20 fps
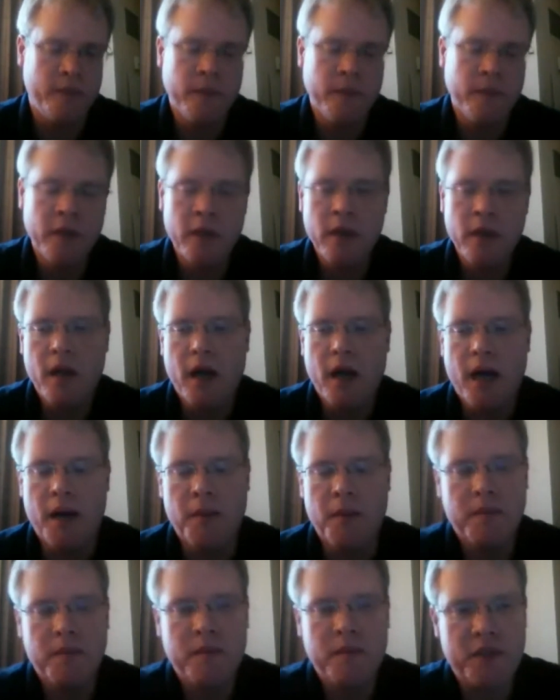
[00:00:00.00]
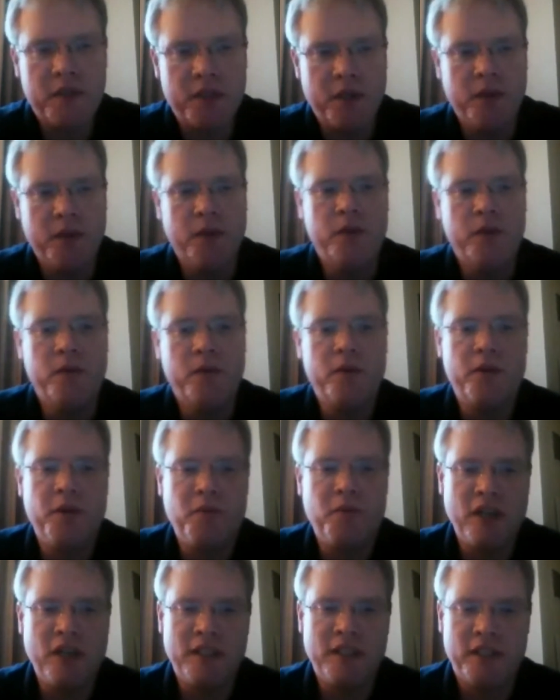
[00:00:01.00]
Sure. So
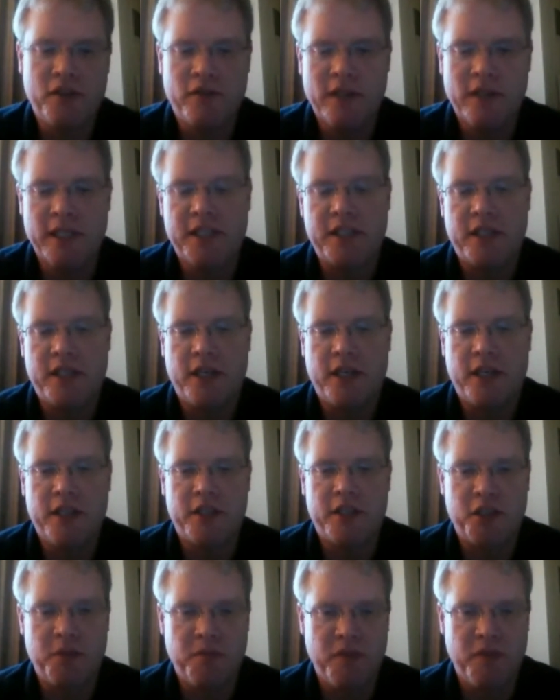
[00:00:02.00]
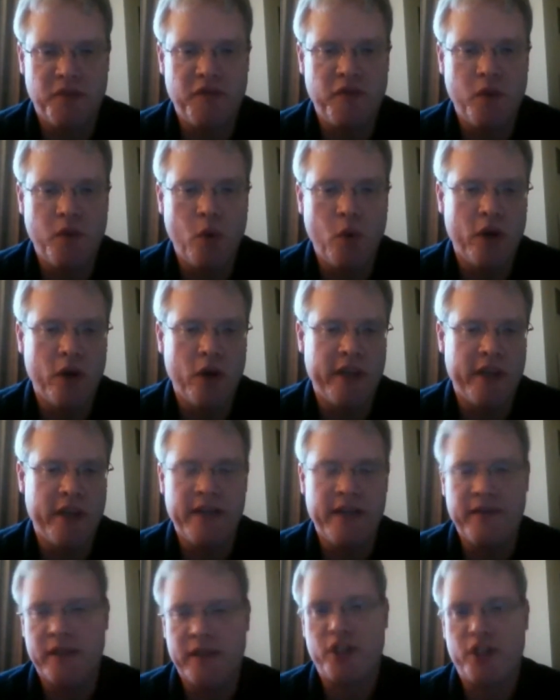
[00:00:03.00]
the process really starts before
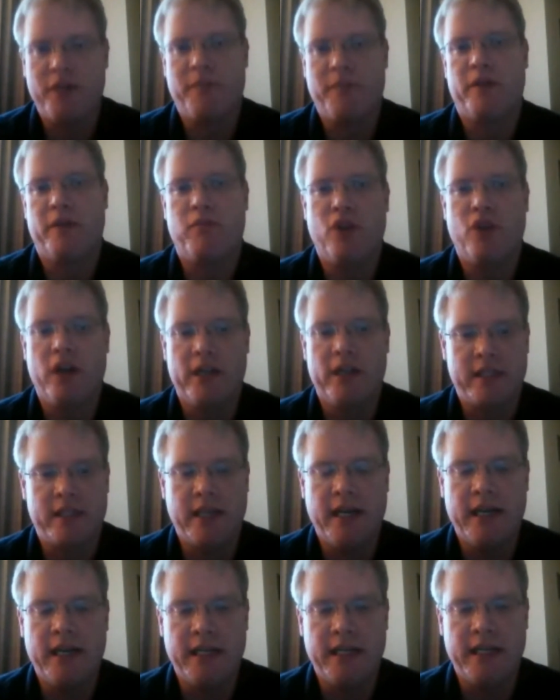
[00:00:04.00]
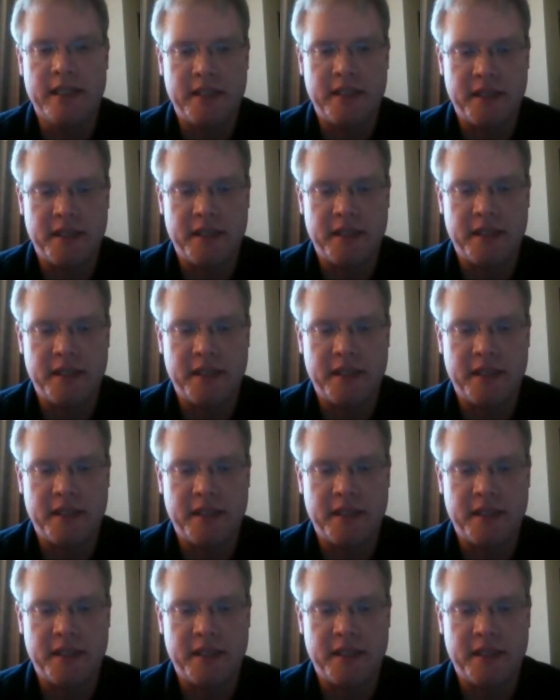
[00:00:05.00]
they even ship their product to us.
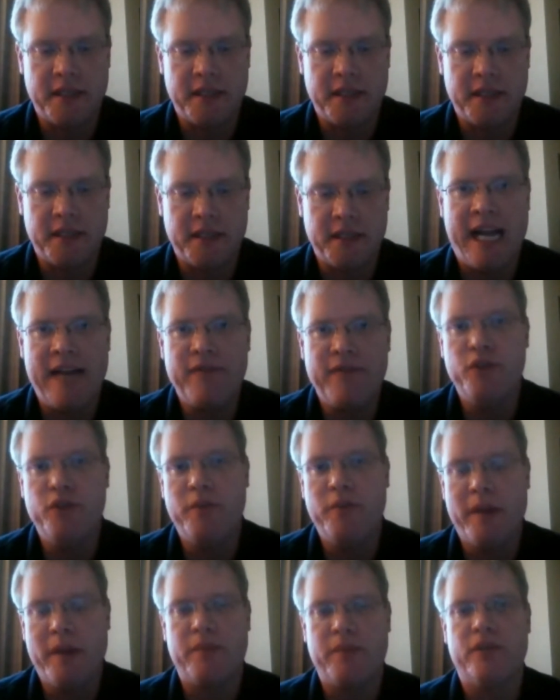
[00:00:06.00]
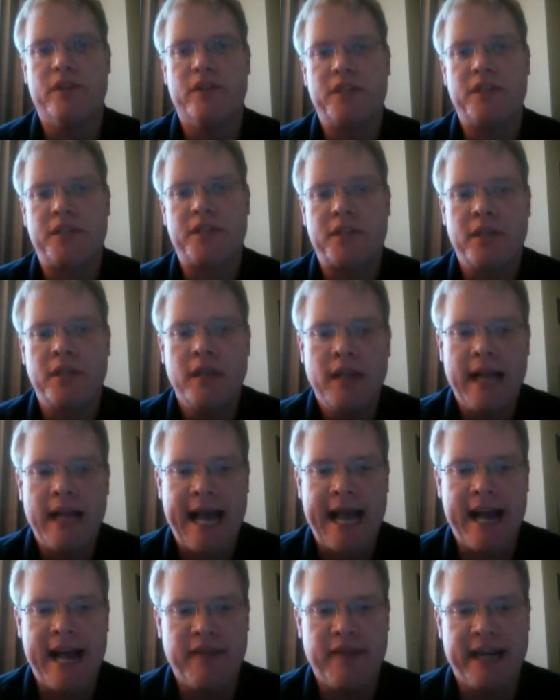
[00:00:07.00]
The AVnu
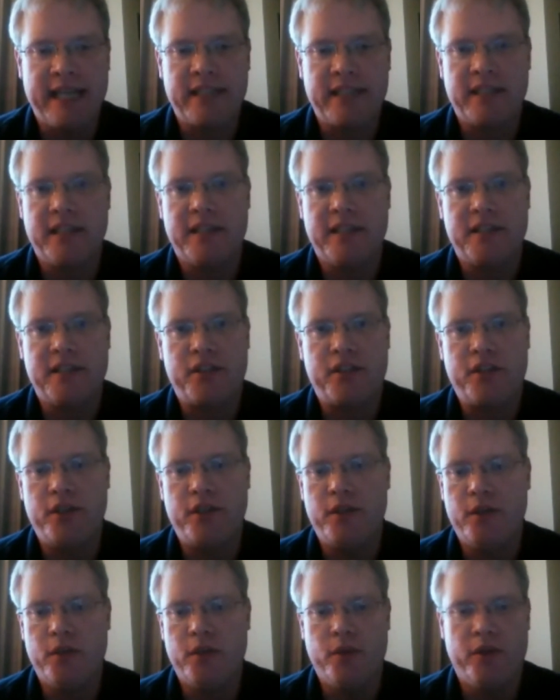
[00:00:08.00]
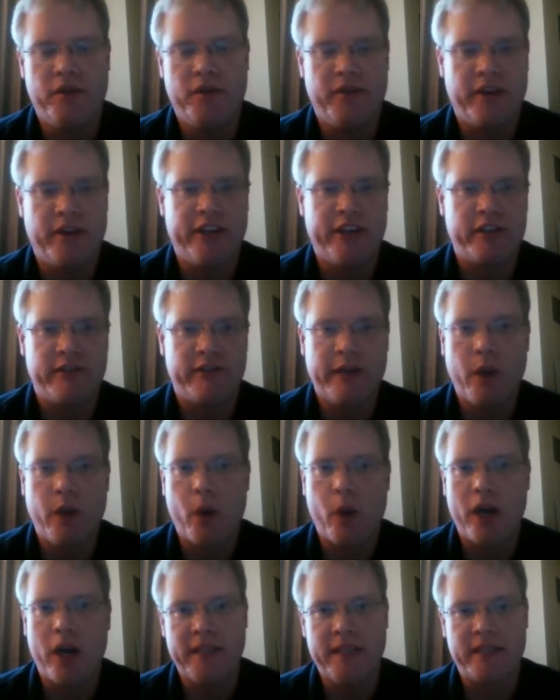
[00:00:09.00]
members have access to the
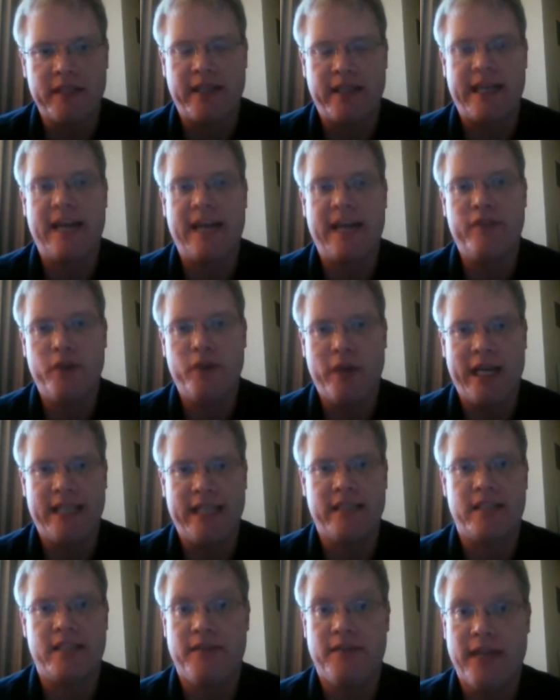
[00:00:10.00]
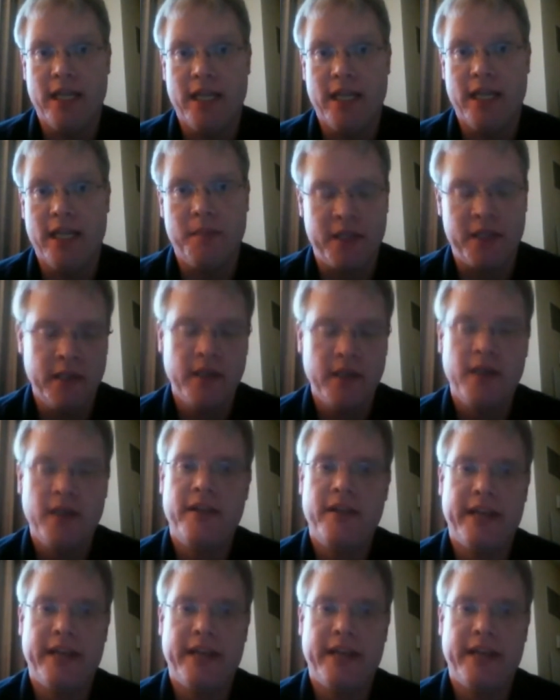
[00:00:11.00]
various requirements that AVnu has developed.